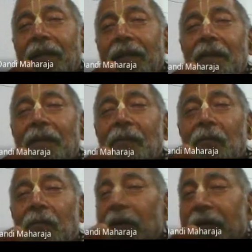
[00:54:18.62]

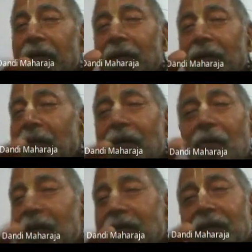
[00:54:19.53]
words have an
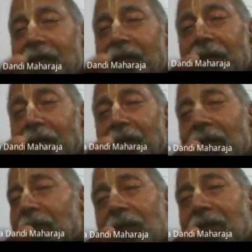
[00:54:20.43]
amazing thing.
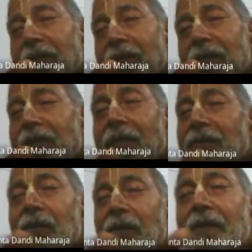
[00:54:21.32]
Bhagavad Gita,
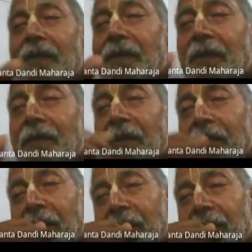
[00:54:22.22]
you know,
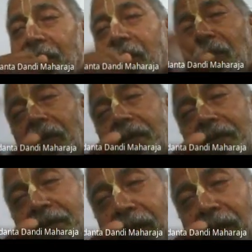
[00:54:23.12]
the word itself has